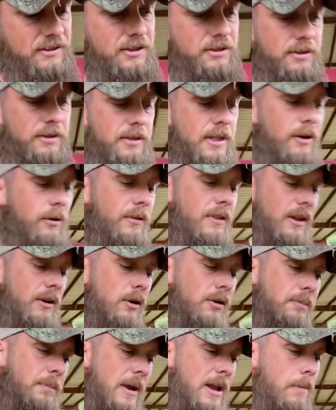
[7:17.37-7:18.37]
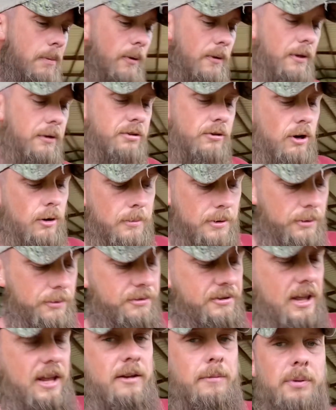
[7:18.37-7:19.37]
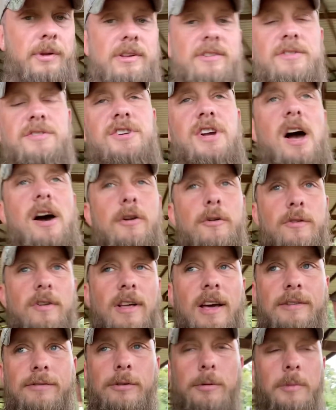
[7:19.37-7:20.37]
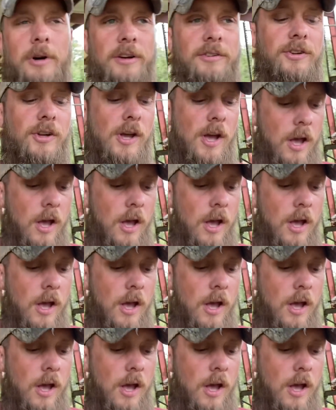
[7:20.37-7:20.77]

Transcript: those people, those criminals that the police have shot over the last few months